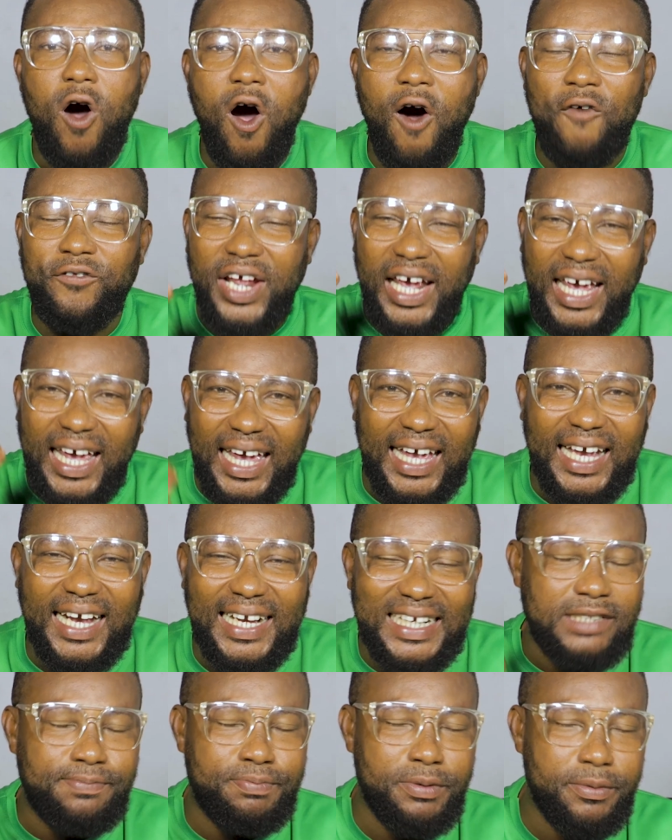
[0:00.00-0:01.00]
of the
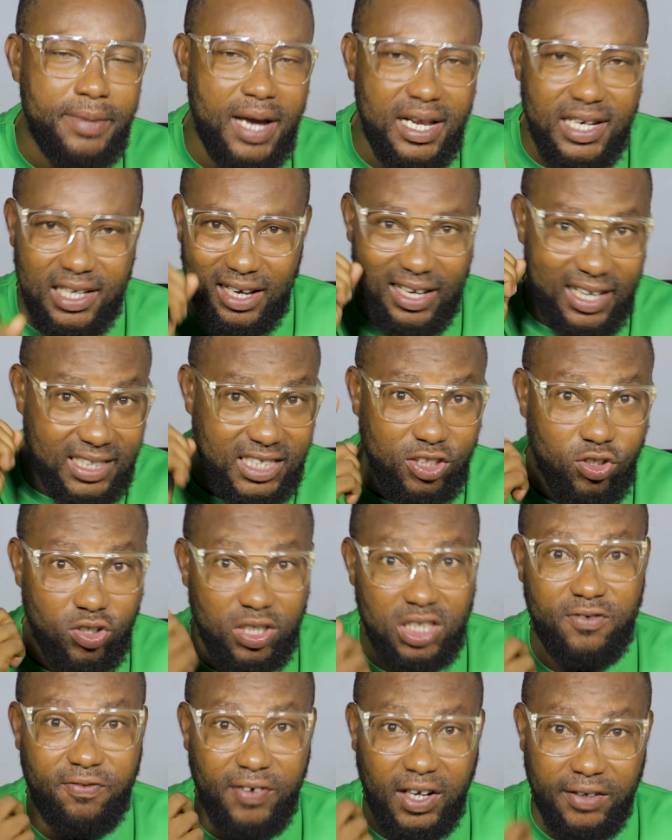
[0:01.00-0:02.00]
English Premier League, listen to
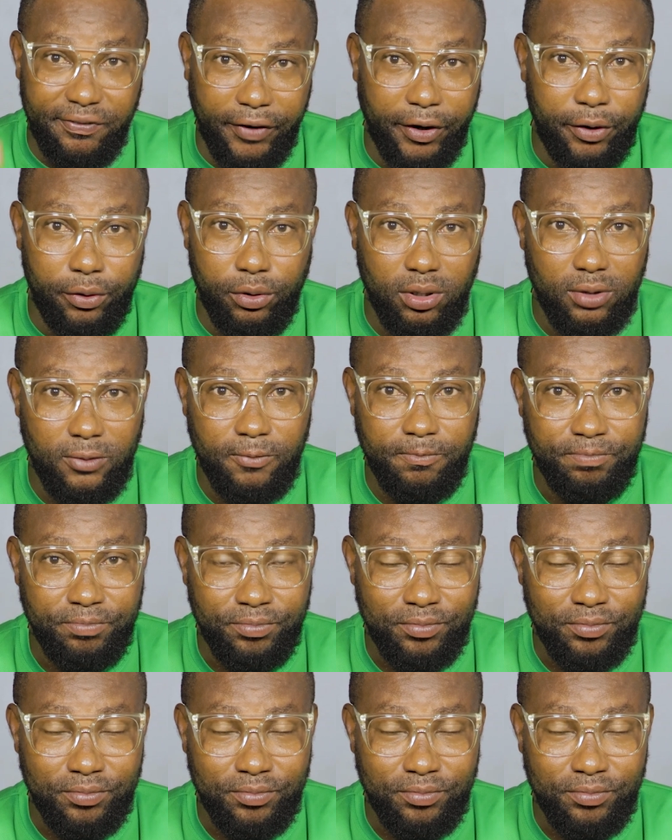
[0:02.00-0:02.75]
this fact very well.